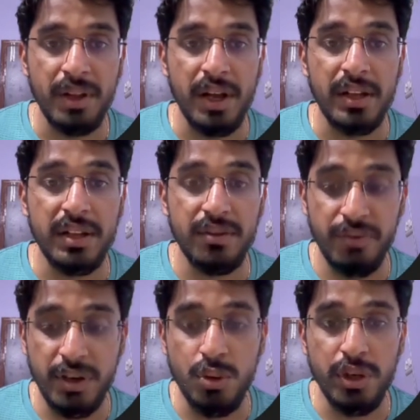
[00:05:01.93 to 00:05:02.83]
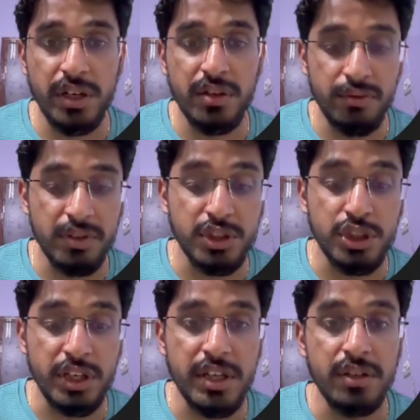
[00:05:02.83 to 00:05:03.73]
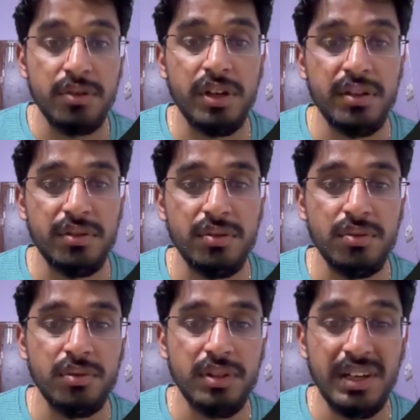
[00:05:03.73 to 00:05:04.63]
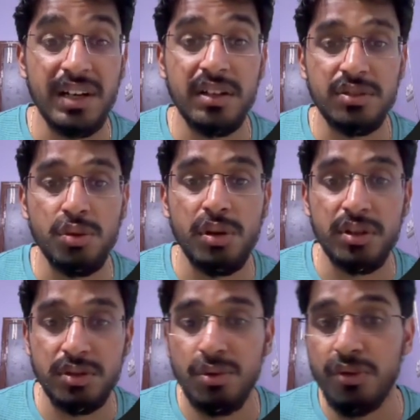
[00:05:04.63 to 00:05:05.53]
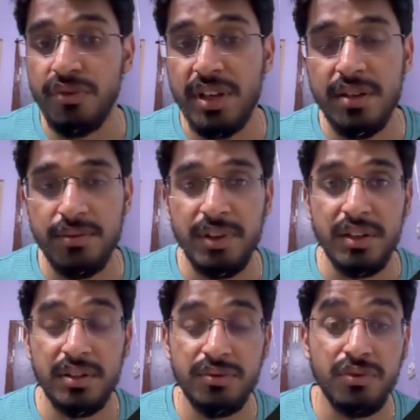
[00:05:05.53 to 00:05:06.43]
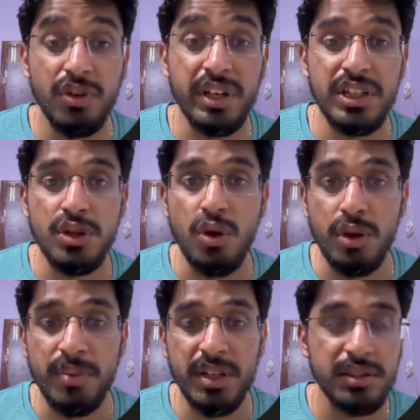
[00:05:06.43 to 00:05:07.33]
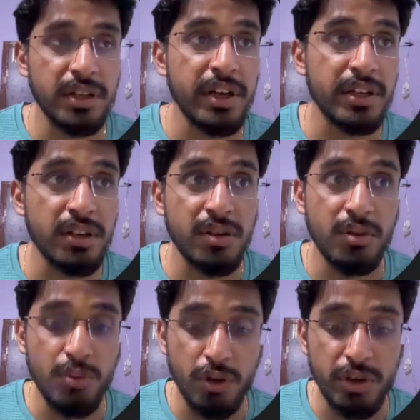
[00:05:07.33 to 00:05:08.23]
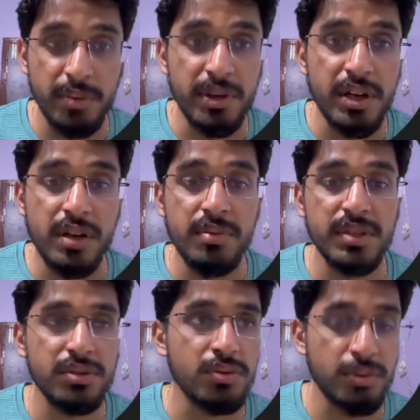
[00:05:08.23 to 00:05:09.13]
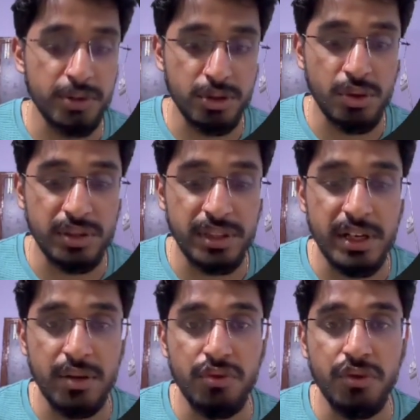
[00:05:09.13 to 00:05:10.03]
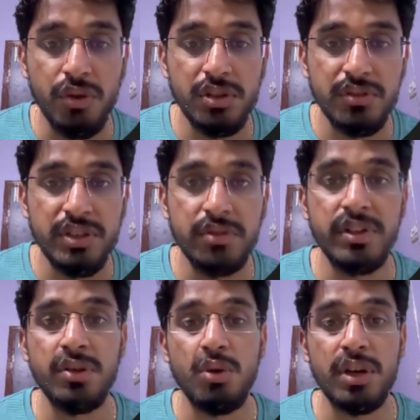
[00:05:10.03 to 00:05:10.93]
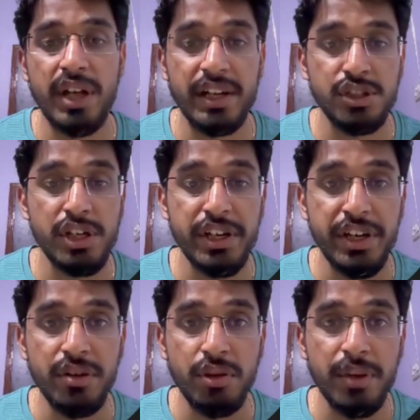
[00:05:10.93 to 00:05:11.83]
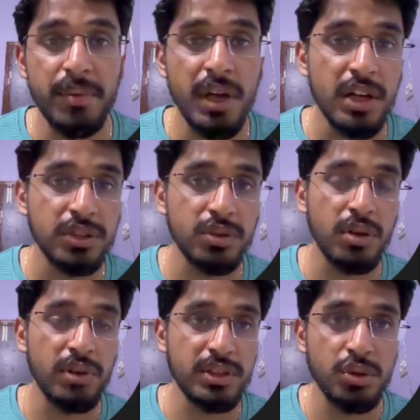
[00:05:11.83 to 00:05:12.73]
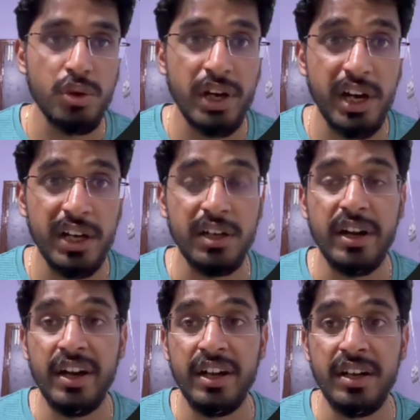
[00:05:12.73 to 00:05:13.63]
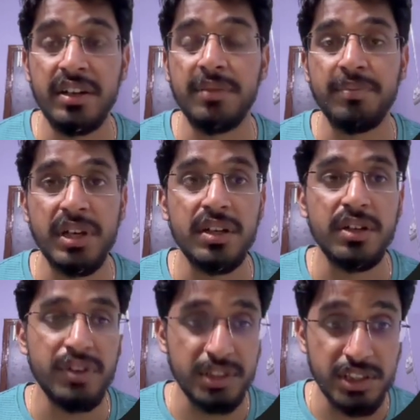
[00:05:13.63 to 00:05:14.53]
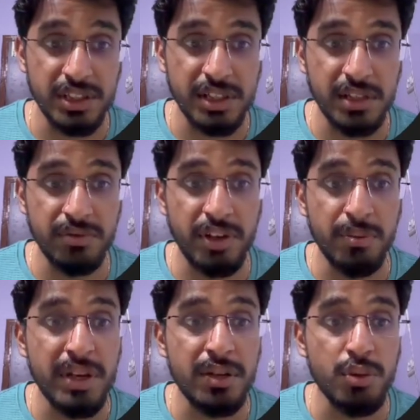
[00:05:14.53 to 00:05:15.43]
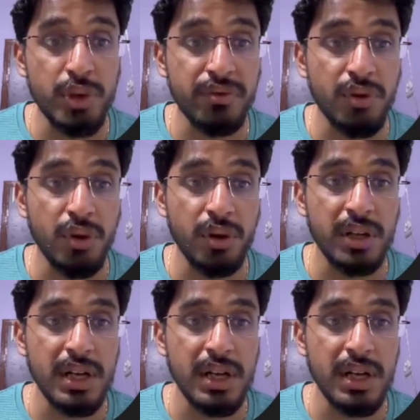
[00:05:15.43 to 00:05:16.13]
and then we don't need the version key. Okay, so the v when for each document created in a MongoDB database. So I'm just going to set that to false, which we don't actually need. Okay, so now let's go ahead and create an interface, just as we have been doing for